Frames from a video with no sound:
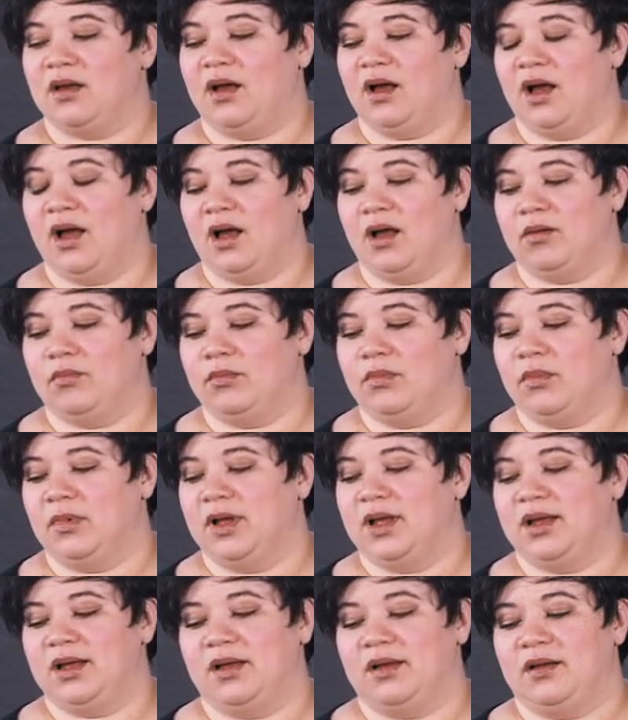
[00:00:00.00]
Um,
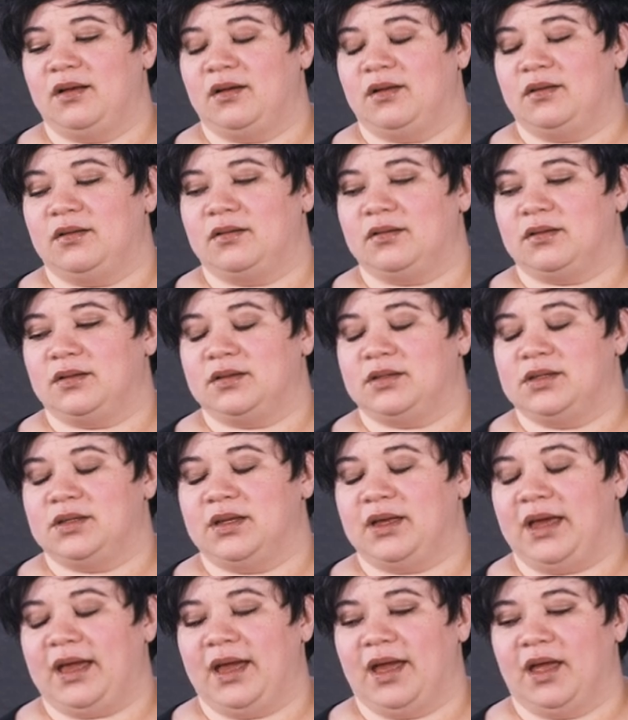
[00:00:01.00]

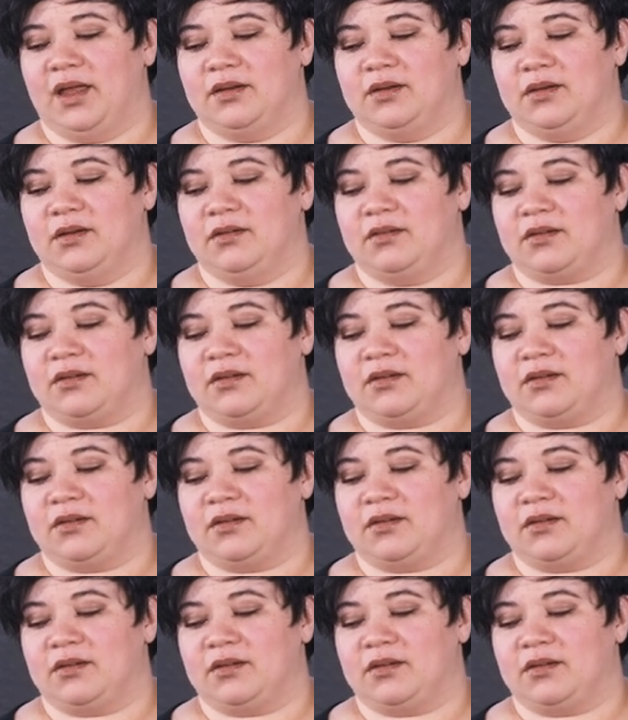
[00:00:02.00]
and